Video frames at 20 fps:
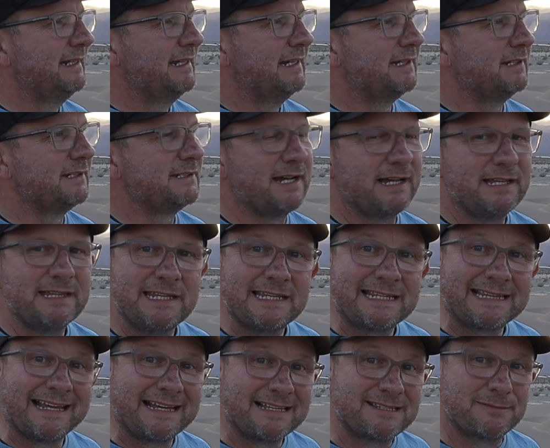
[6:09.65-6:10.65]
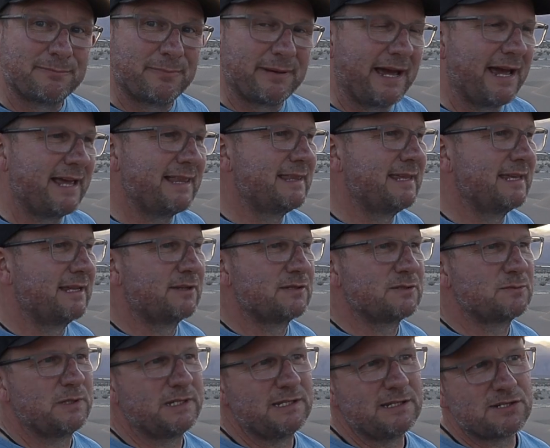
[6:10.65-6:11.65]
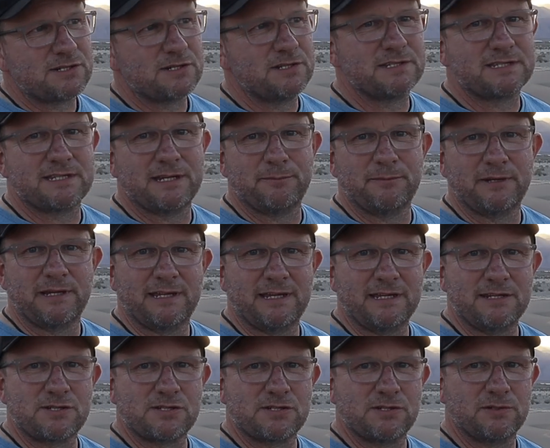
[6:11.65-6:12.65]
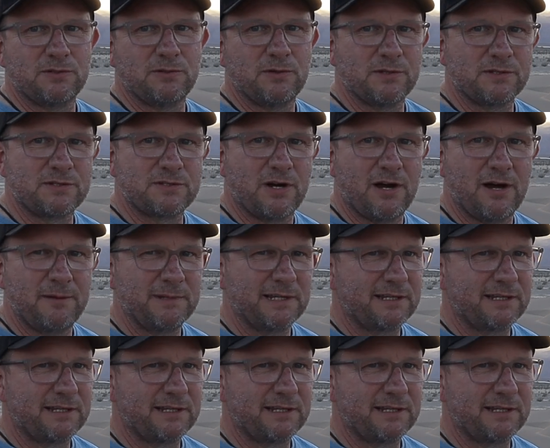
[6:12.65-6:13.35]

And I don't think that's a bad thing, because when you shoot somewhere that you shoot all the time,